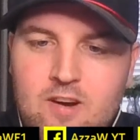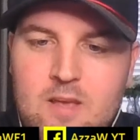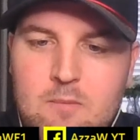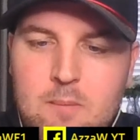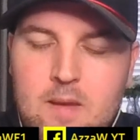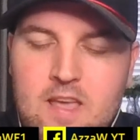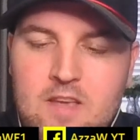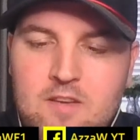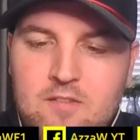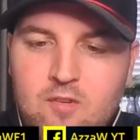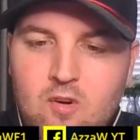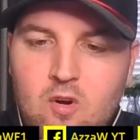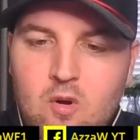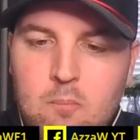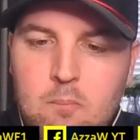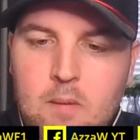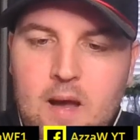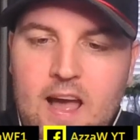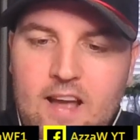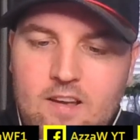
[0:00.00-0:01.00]

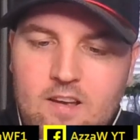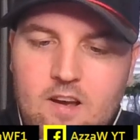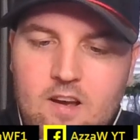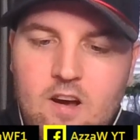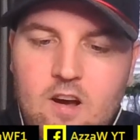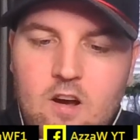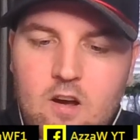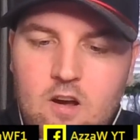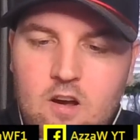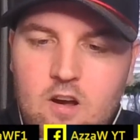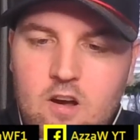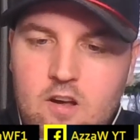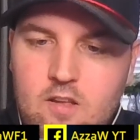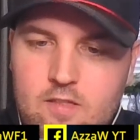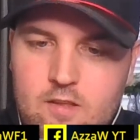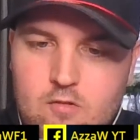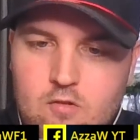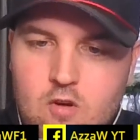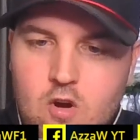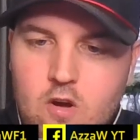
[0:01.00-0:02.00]
P4 back are
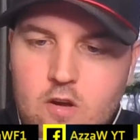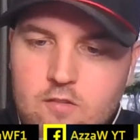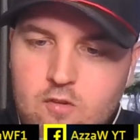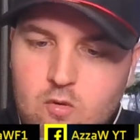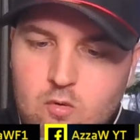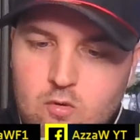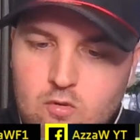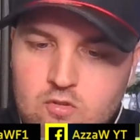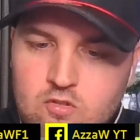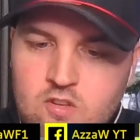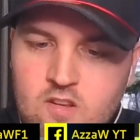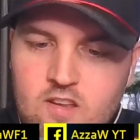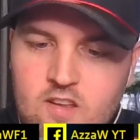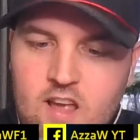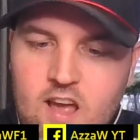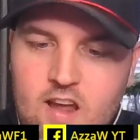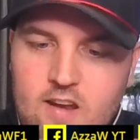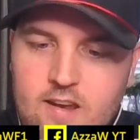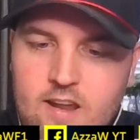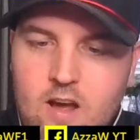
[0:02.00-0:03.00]
the rivals.
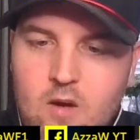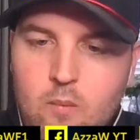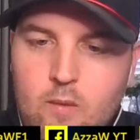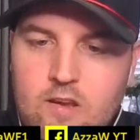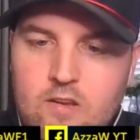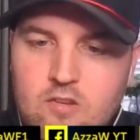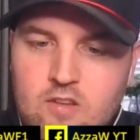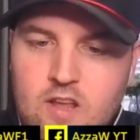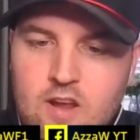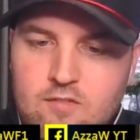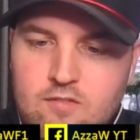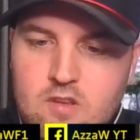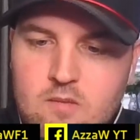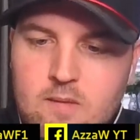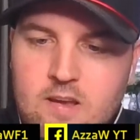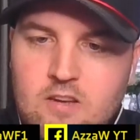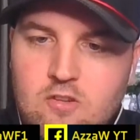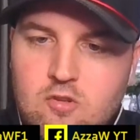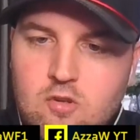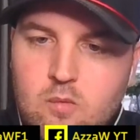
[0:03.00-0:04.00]
And now we just have to
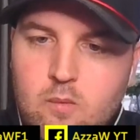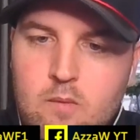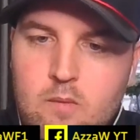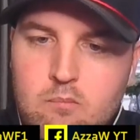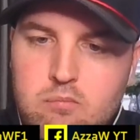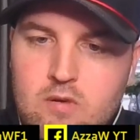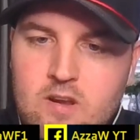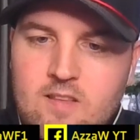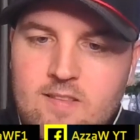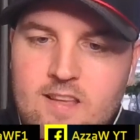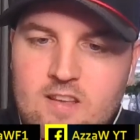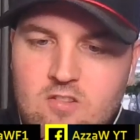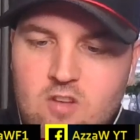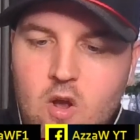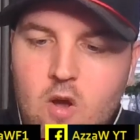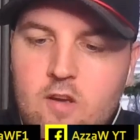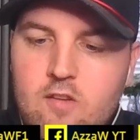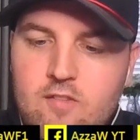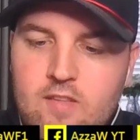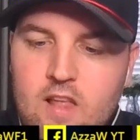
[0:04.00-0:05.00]
make sure we bring this
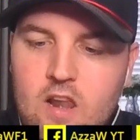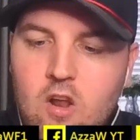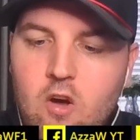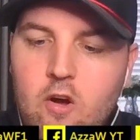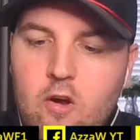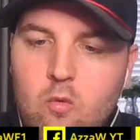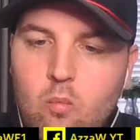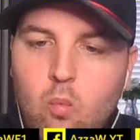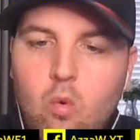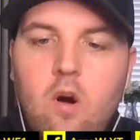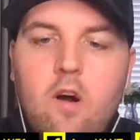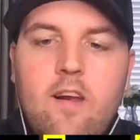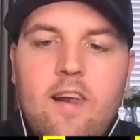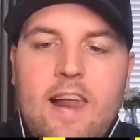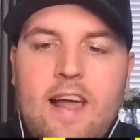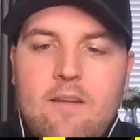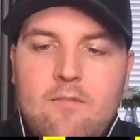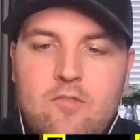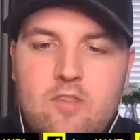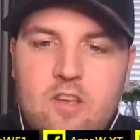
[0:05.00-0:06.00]
over the line. 1
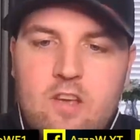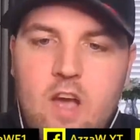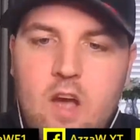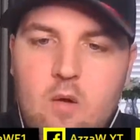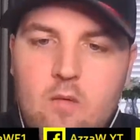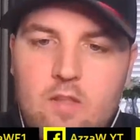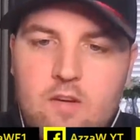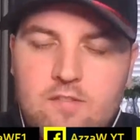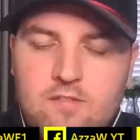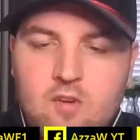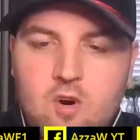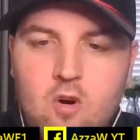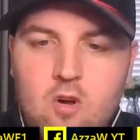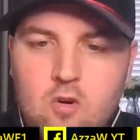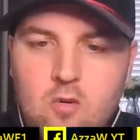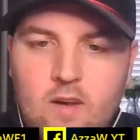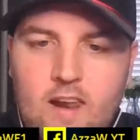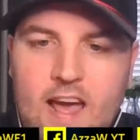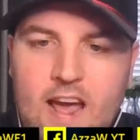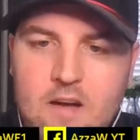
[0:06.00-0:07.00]
lap to go. The
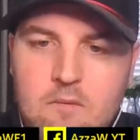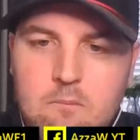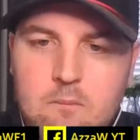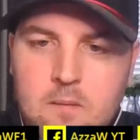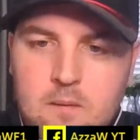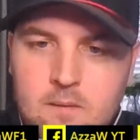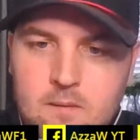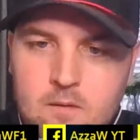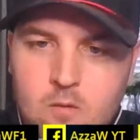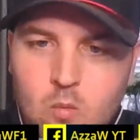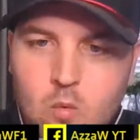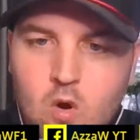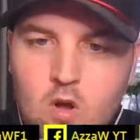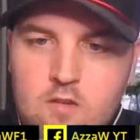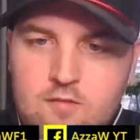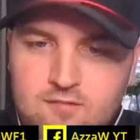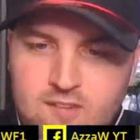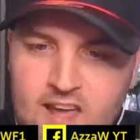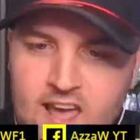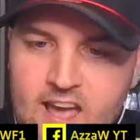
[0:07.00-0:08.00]
final lap.
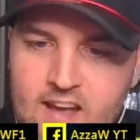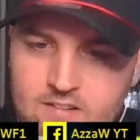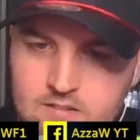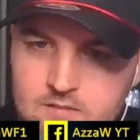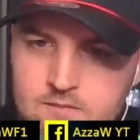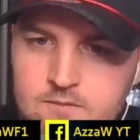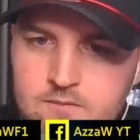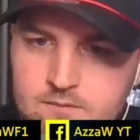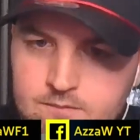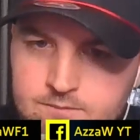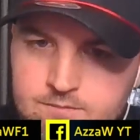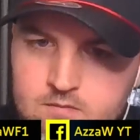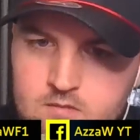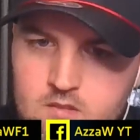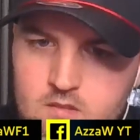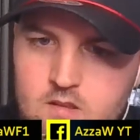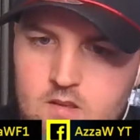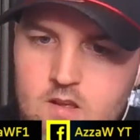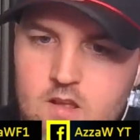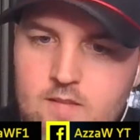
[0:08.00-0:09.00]
White flag.
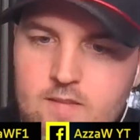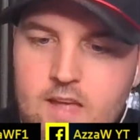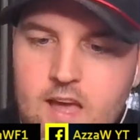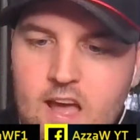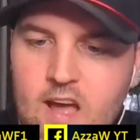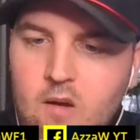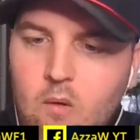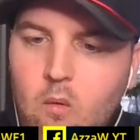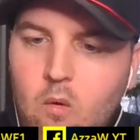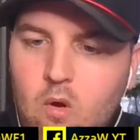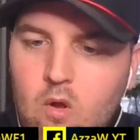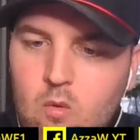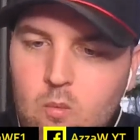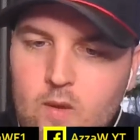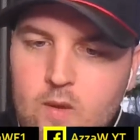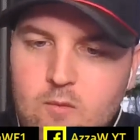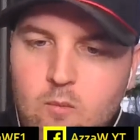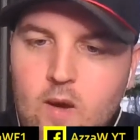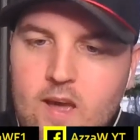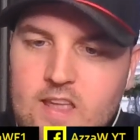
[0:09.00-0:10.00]
And now
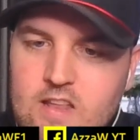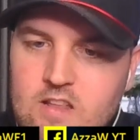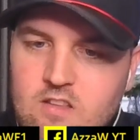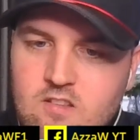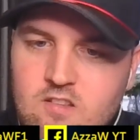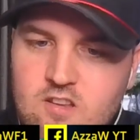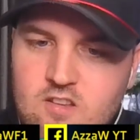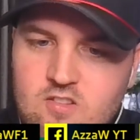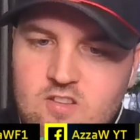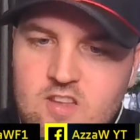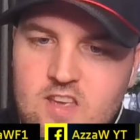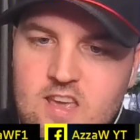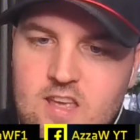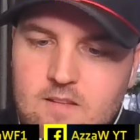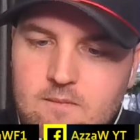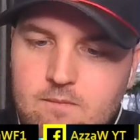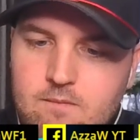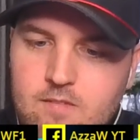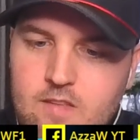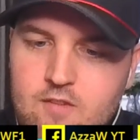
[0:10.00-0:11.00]
we wait to
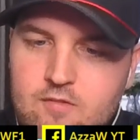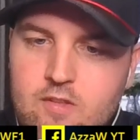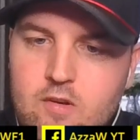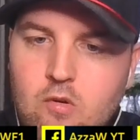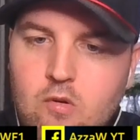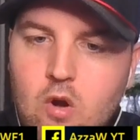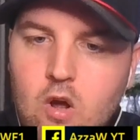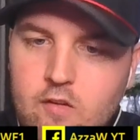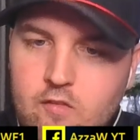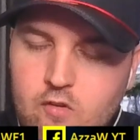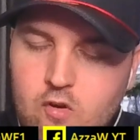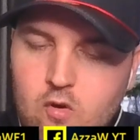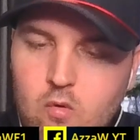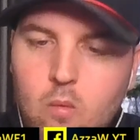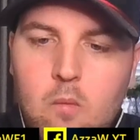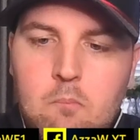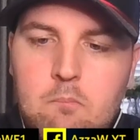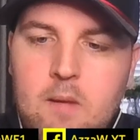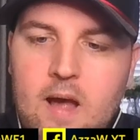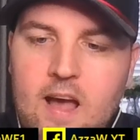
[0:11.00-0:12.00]
see if the rival
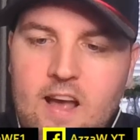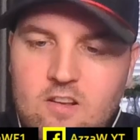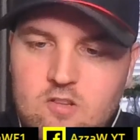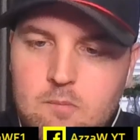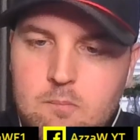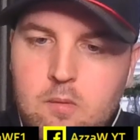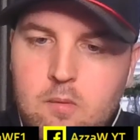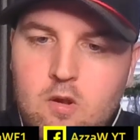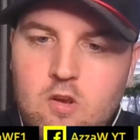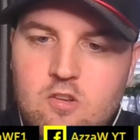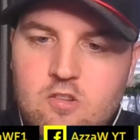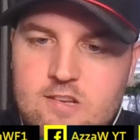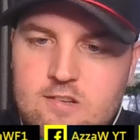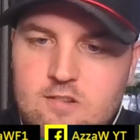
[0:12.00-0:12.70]
packs a punch.